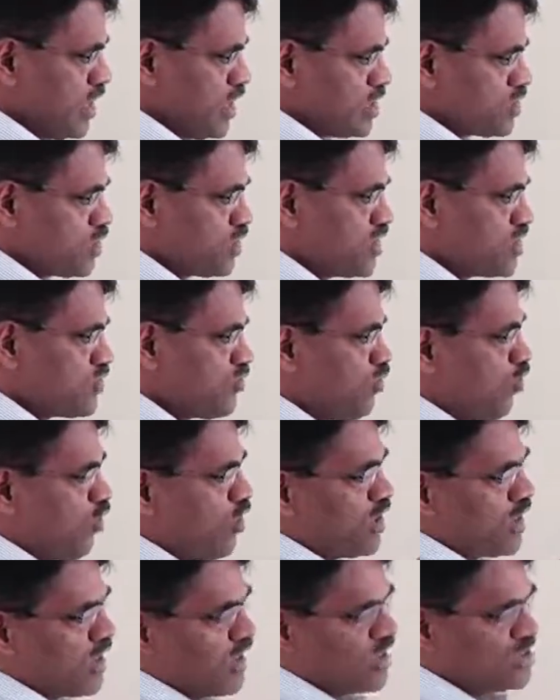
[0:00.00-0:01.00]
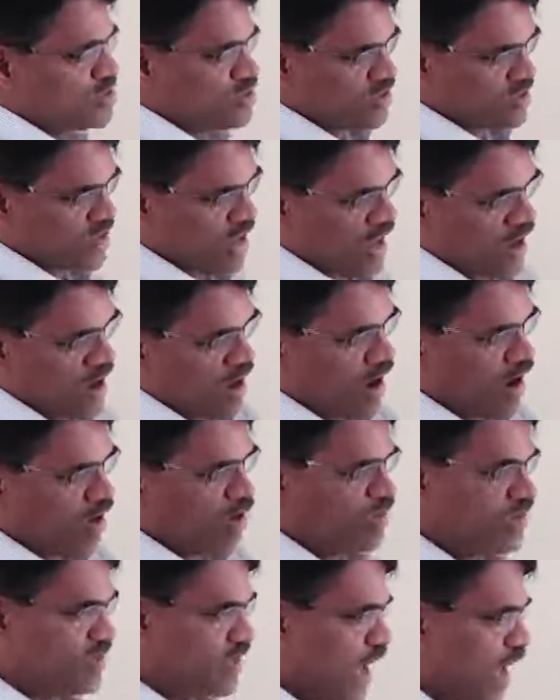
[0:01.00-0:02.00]
so this 4 clicks. So
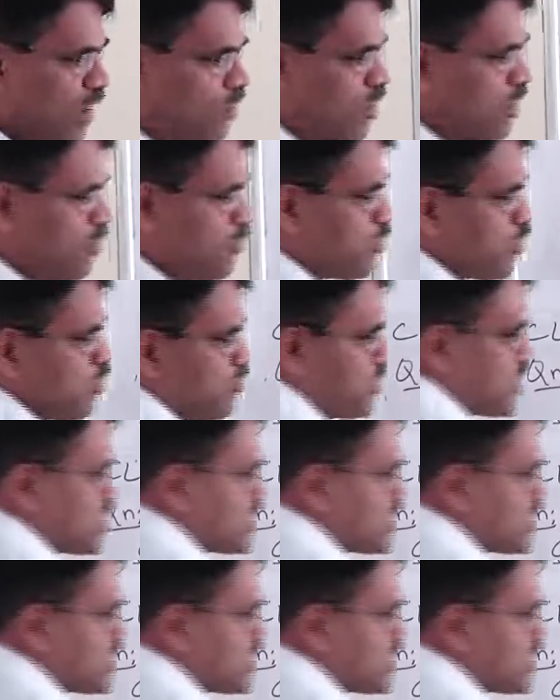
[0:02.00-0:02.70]
I want to prove this.